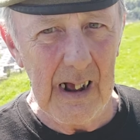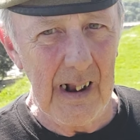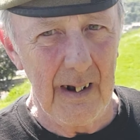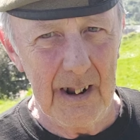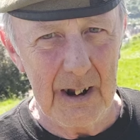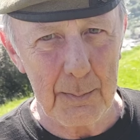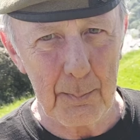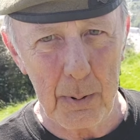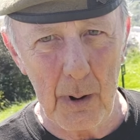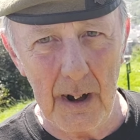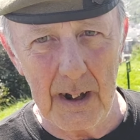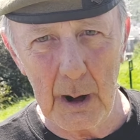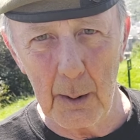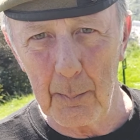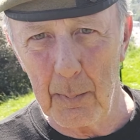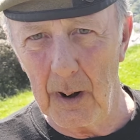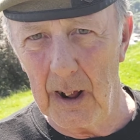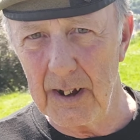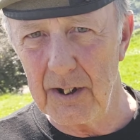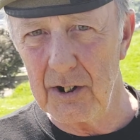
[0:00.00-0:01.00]
There's plenty of
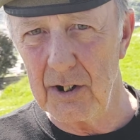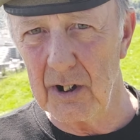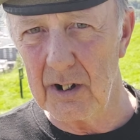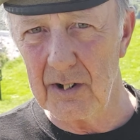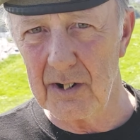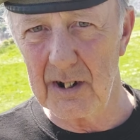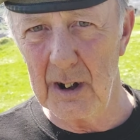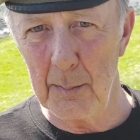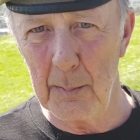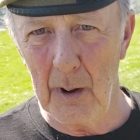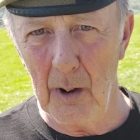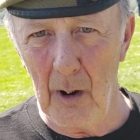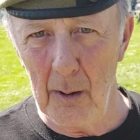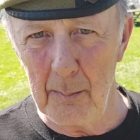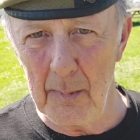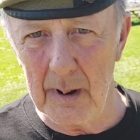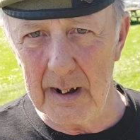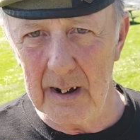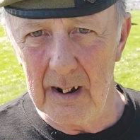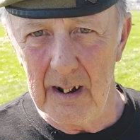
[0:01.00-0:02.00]
places, you can see
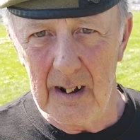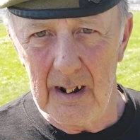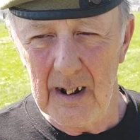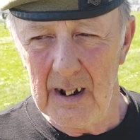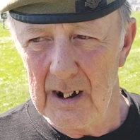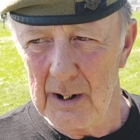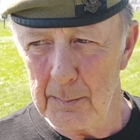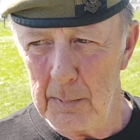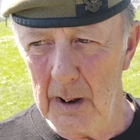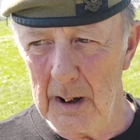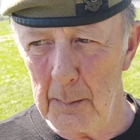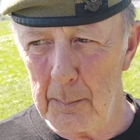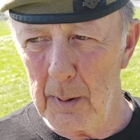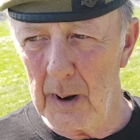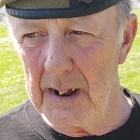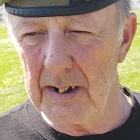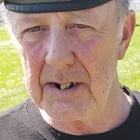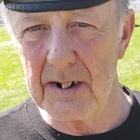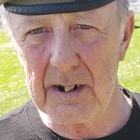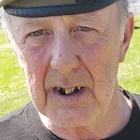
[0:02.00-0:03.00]
behind me, there's plenty of
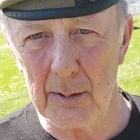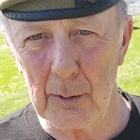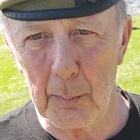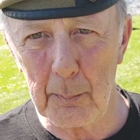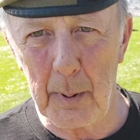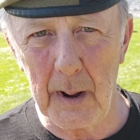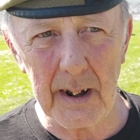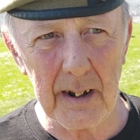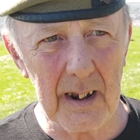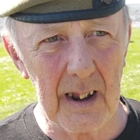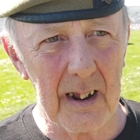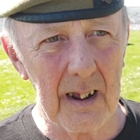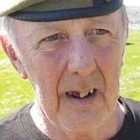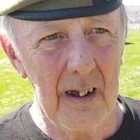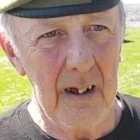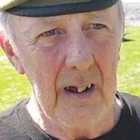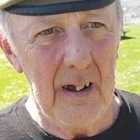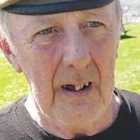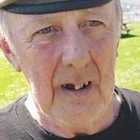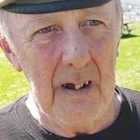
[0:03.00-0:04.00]
places to have a picnic.
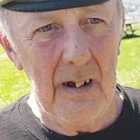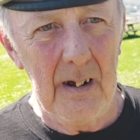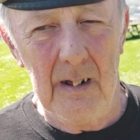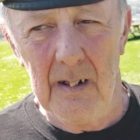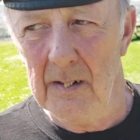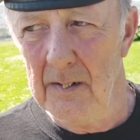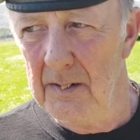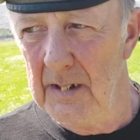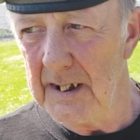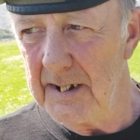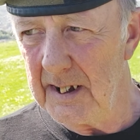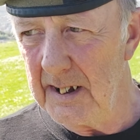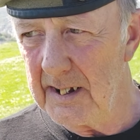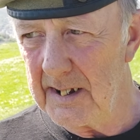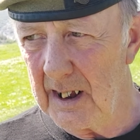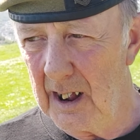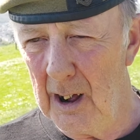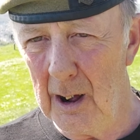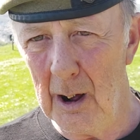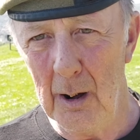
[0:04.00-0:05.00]
This
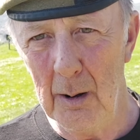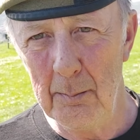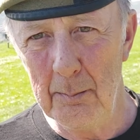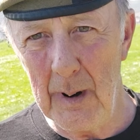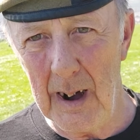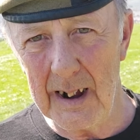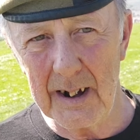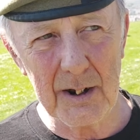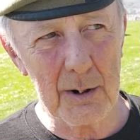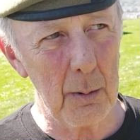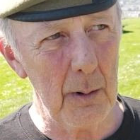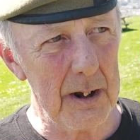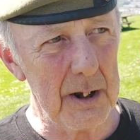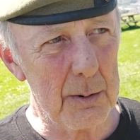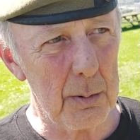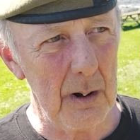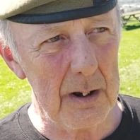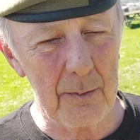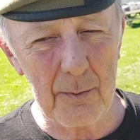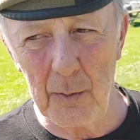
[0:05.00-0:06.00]
is May
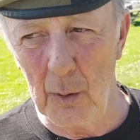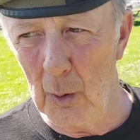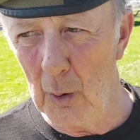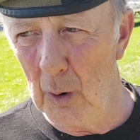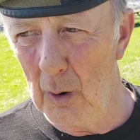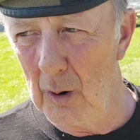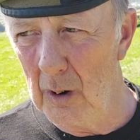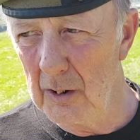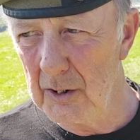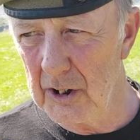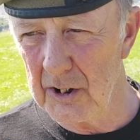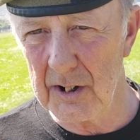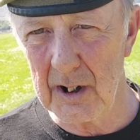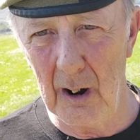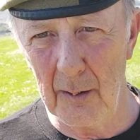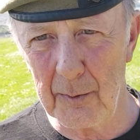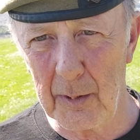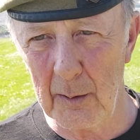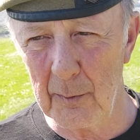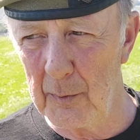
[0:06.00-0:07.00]
2024, just
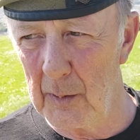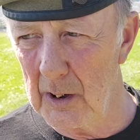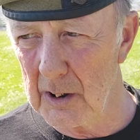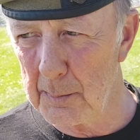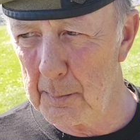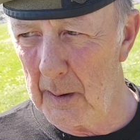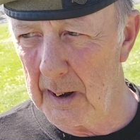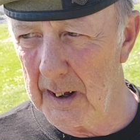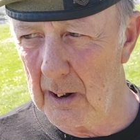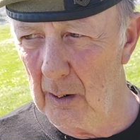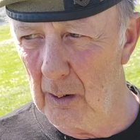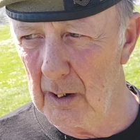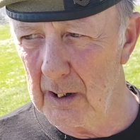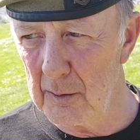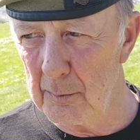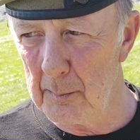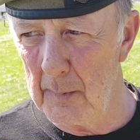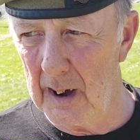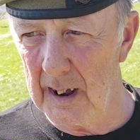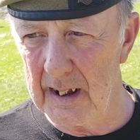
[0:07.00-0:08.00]
after the first bank holiday
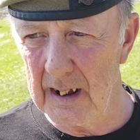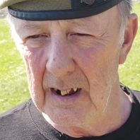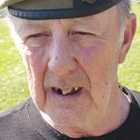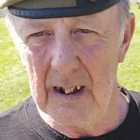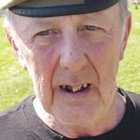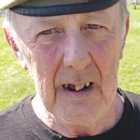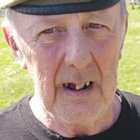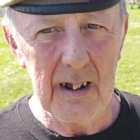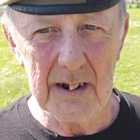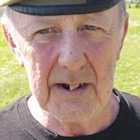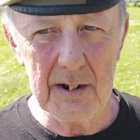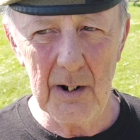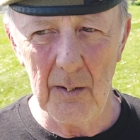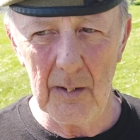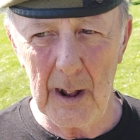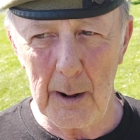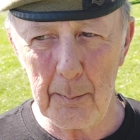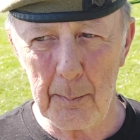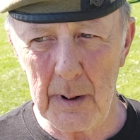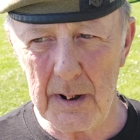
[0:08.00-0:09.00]
of May. It's not
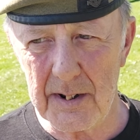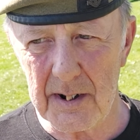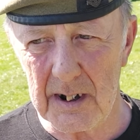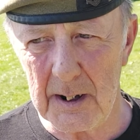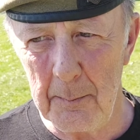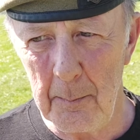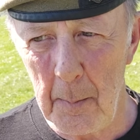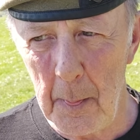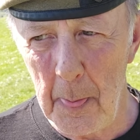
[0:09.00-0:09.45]
that busy,